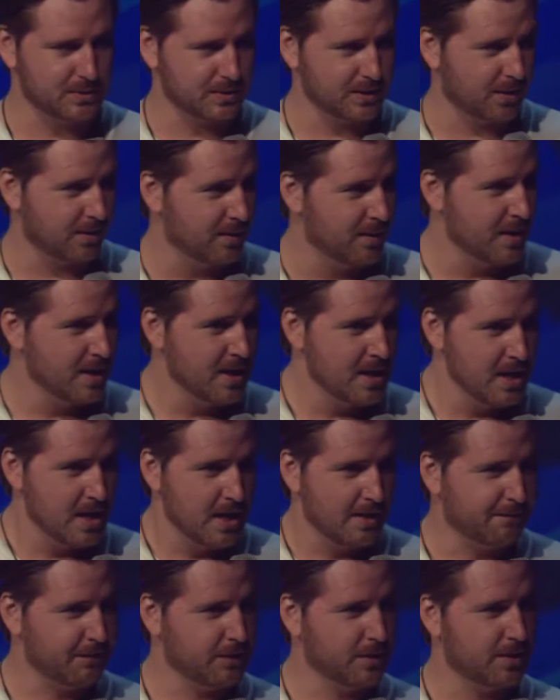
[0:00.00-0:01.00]
So
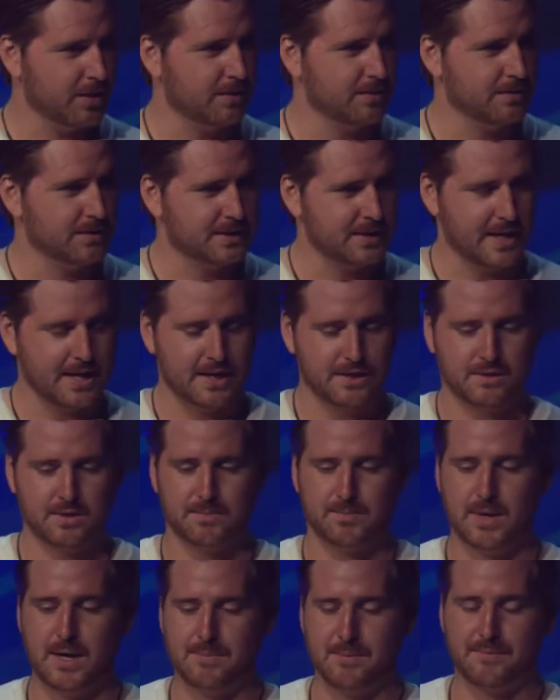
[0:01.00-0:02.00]
if you don't understand your
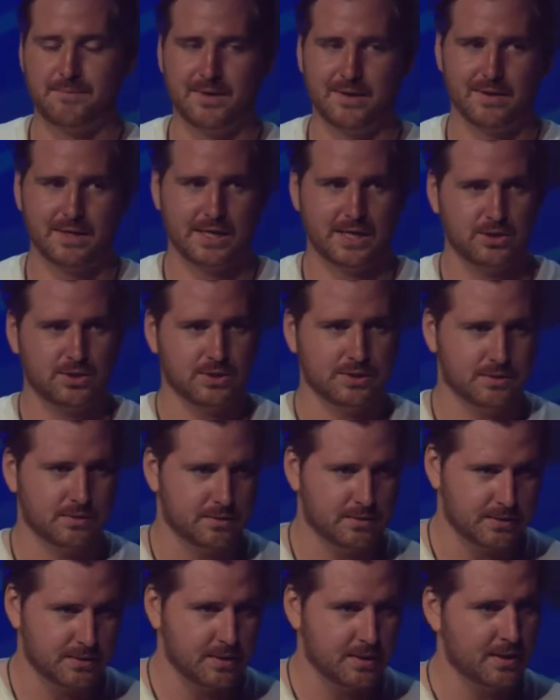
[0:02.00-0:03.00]
proper
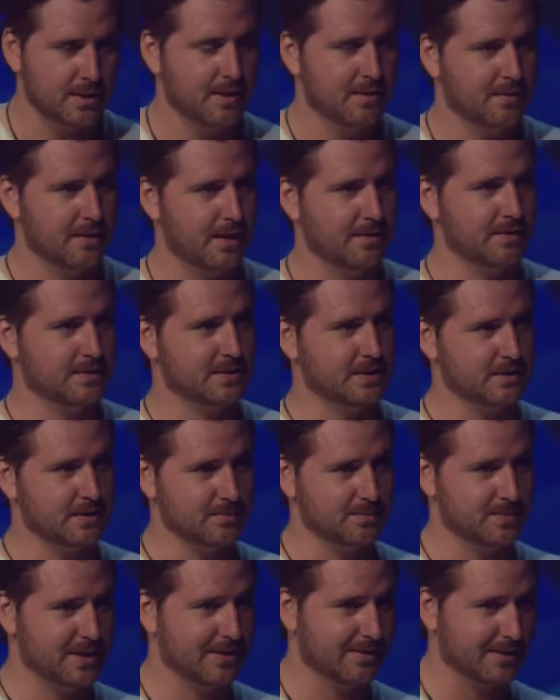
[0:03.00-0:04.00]
foundations, then the
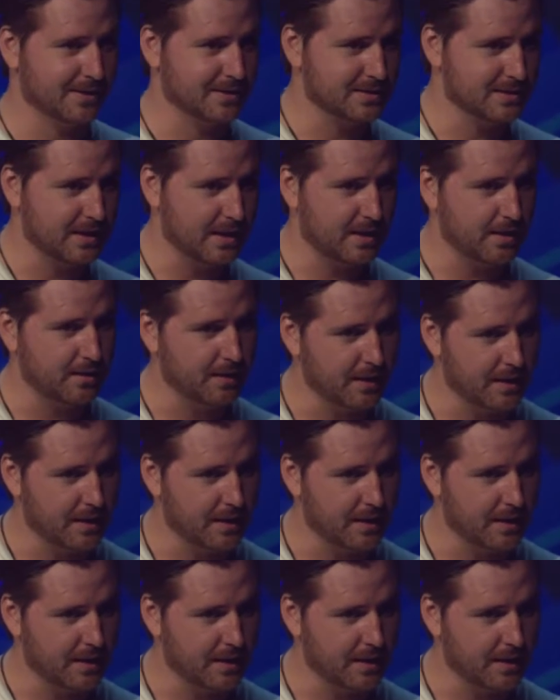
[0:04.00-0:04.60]
system's never going to scale.